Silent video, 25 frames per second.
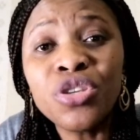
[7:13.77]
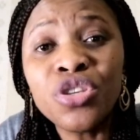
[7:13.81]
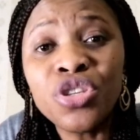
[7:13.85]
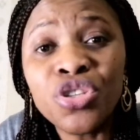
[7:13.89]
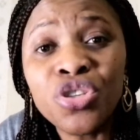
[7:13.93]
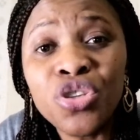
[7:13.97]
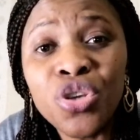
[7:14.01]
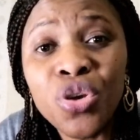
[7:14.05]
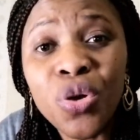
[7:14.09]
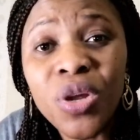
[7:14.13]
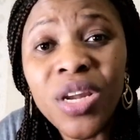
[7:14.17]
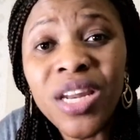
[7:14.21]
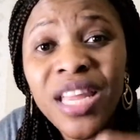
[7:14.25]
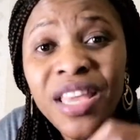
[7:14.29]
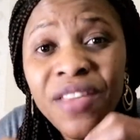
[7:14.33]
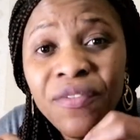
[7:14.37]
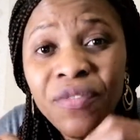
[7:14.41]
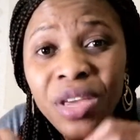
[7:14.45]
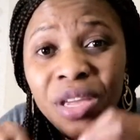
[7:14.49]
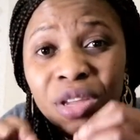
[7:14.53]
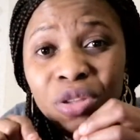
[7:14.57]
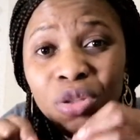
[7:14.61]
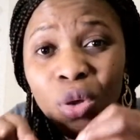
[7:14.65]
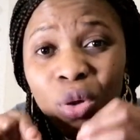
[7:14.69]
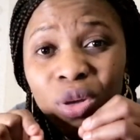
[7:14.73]
Is you
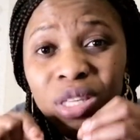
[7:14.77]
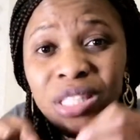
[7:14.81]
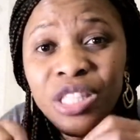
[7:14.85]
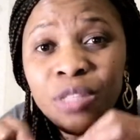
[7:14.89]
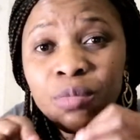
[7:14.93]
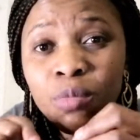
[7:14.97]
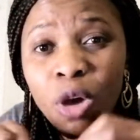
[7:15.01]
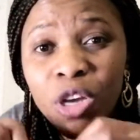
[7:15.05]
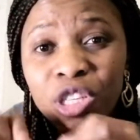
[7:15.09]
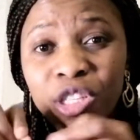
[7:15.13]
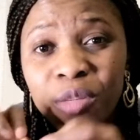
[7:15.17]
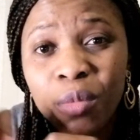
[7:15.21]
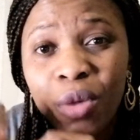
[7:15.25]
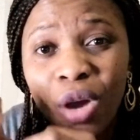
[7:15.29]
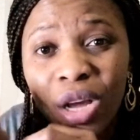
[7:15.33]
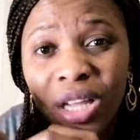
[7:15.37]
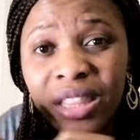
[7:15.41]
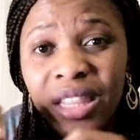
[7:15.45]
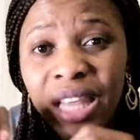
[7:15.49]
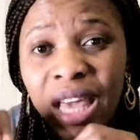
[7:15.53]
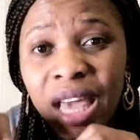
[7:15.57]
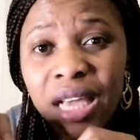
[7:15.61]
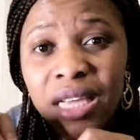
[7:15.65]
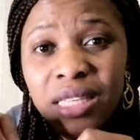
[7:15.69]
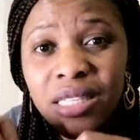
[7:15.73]
living those small
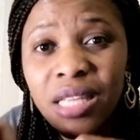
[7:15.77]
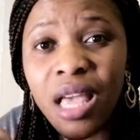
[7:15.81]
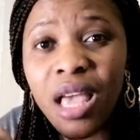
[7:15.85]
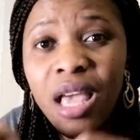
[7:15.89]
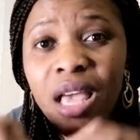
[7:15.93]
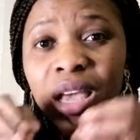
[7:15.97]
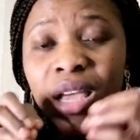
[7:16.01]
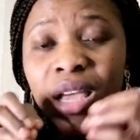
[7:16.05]
things,